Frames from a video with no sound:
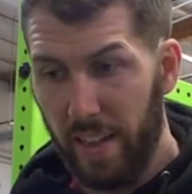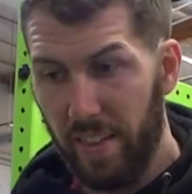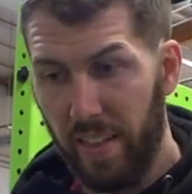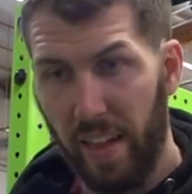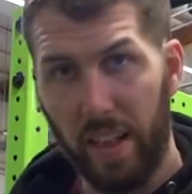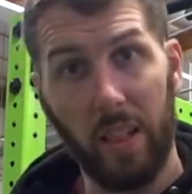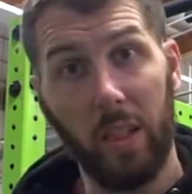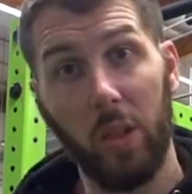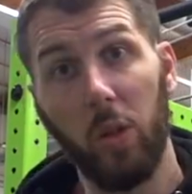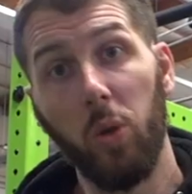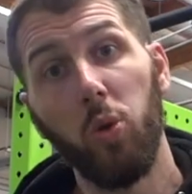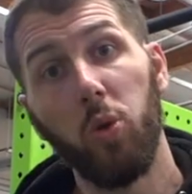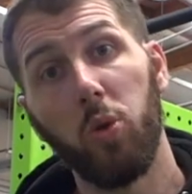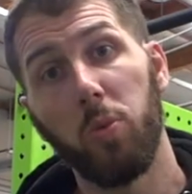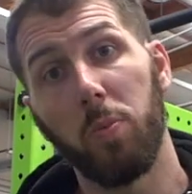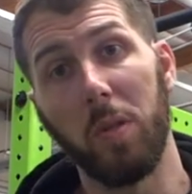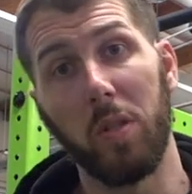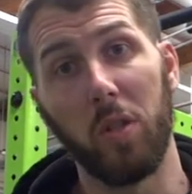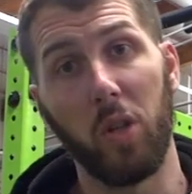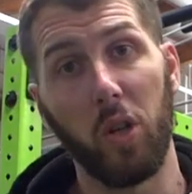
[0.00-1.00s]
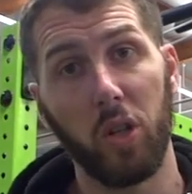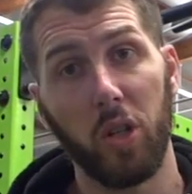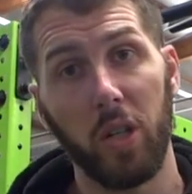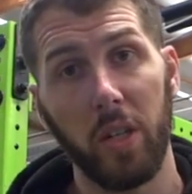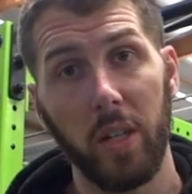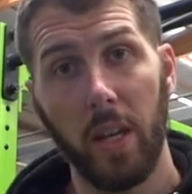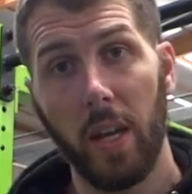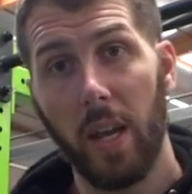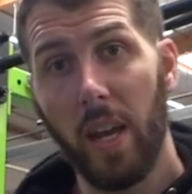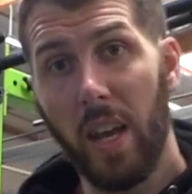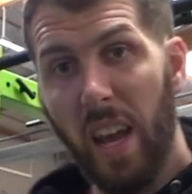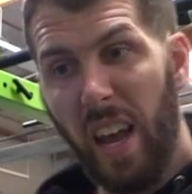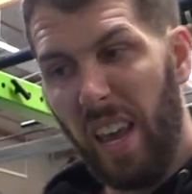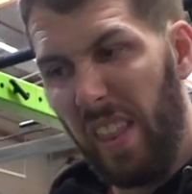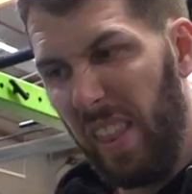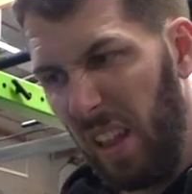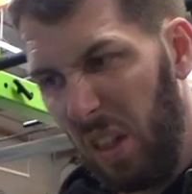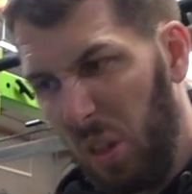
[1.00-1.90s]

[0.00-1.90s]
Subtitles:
they lose position and they